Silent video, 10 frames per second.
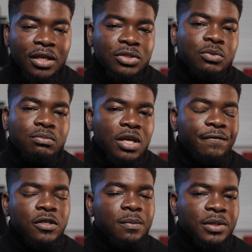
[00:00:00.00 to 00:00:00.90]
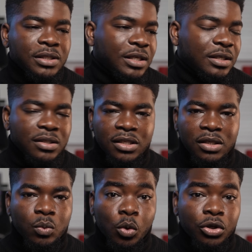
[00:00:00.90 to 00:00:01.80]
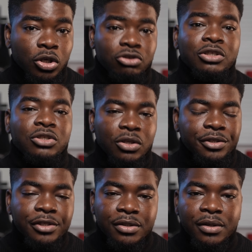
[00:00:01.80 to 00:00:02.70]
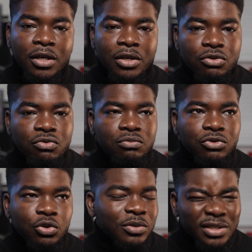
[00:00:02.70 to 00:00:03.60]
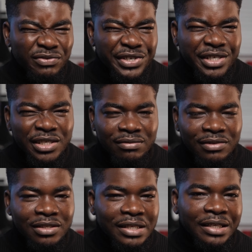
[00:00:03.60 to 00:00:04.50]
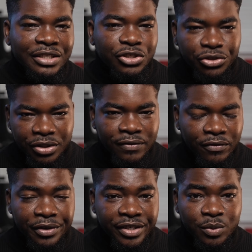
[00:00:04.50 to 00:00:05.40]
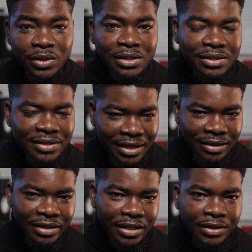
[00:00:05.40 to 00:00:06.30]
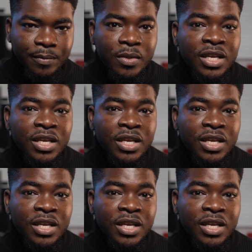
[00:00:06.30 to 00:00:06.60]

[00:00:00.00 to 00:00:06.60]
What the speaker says: So if you deposited, say, $100, you don't really instantly trade Forex with it technically.